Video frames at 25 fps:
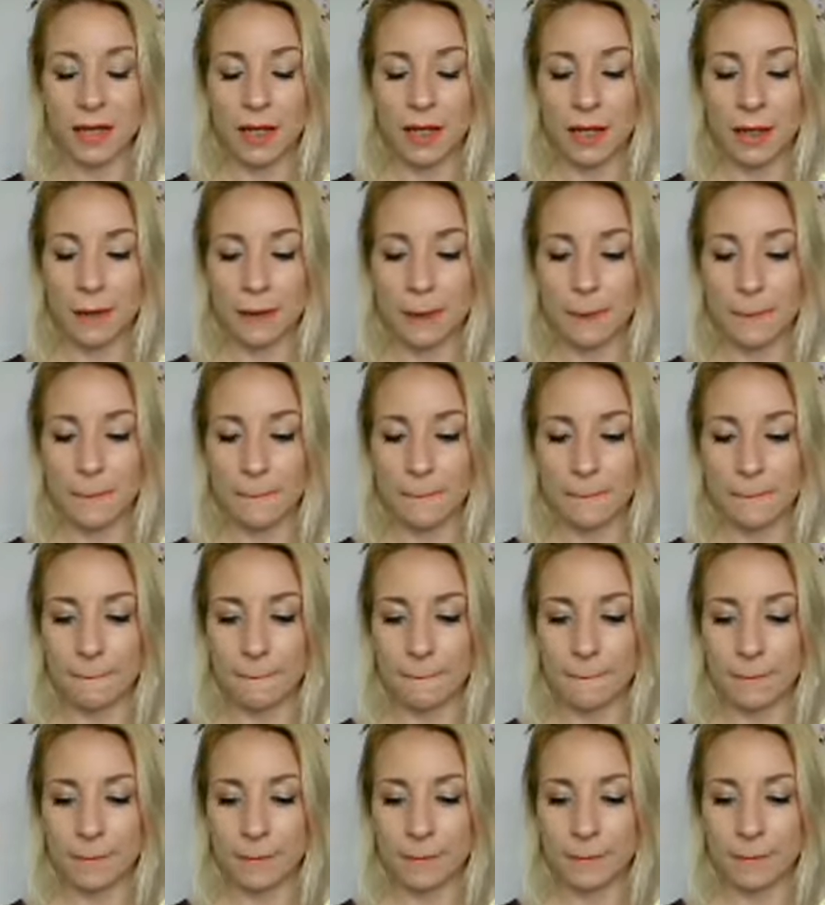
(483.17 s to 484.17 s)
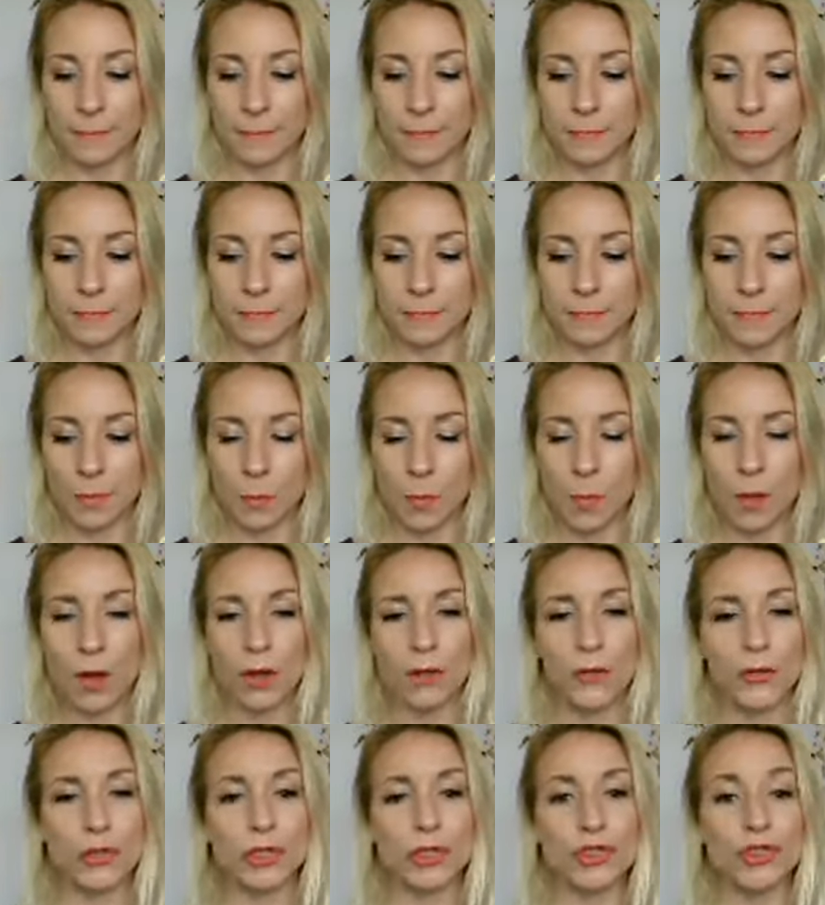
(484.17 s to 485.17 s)
Um,
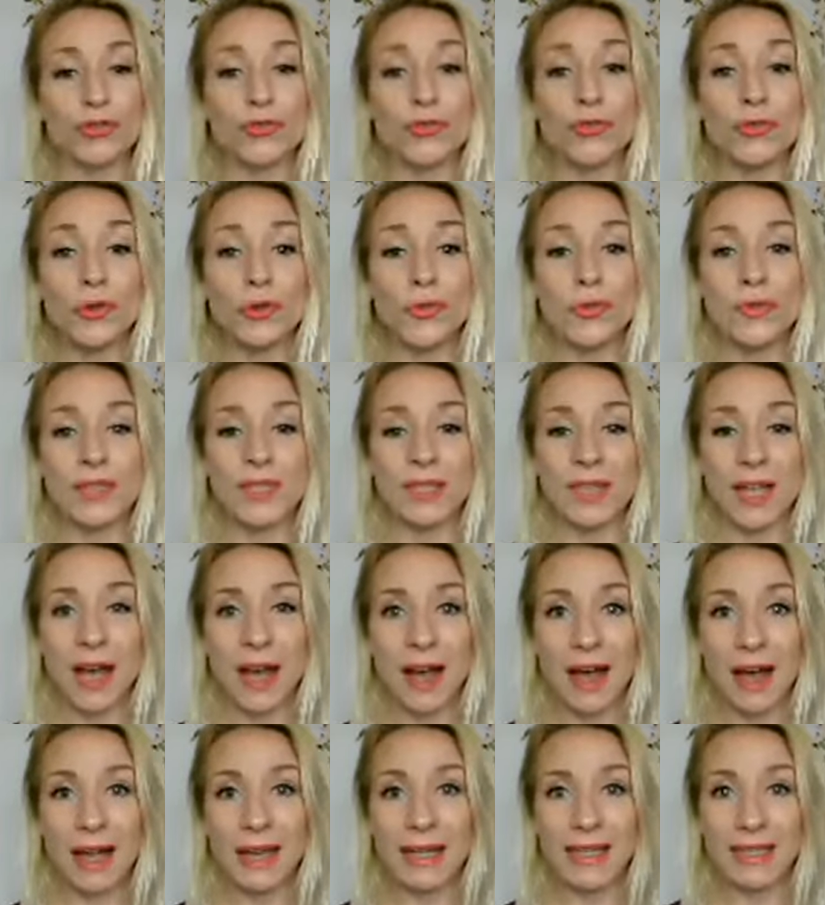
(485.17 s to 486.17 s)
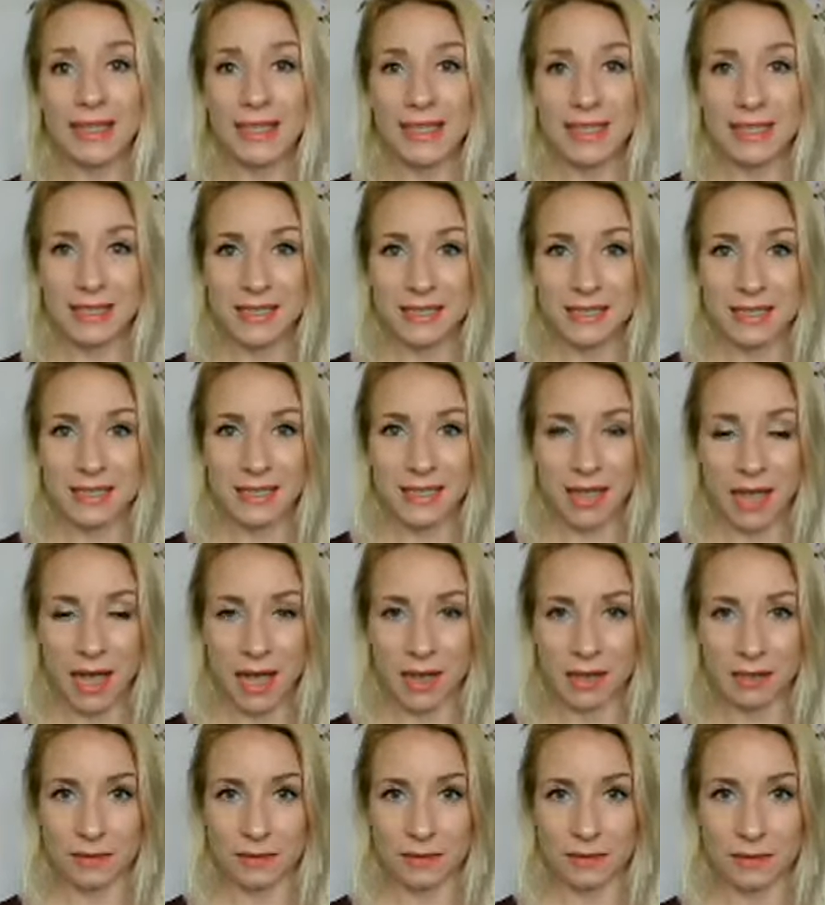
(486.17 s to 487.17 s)
what are the truths that I need to
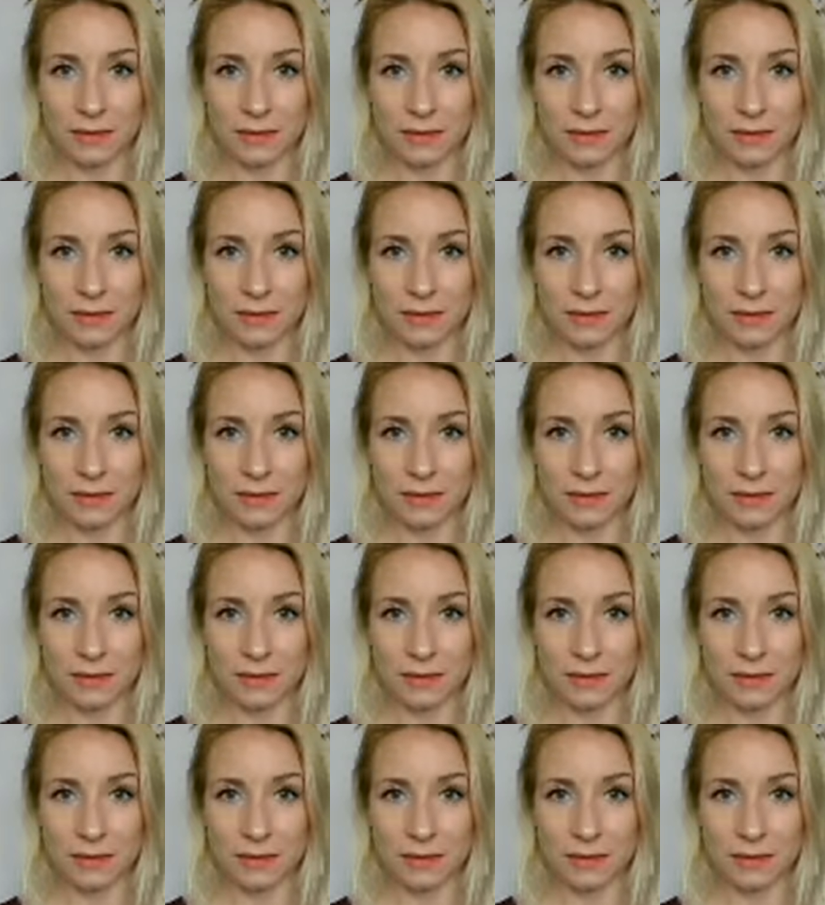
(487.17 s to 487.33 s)
tell?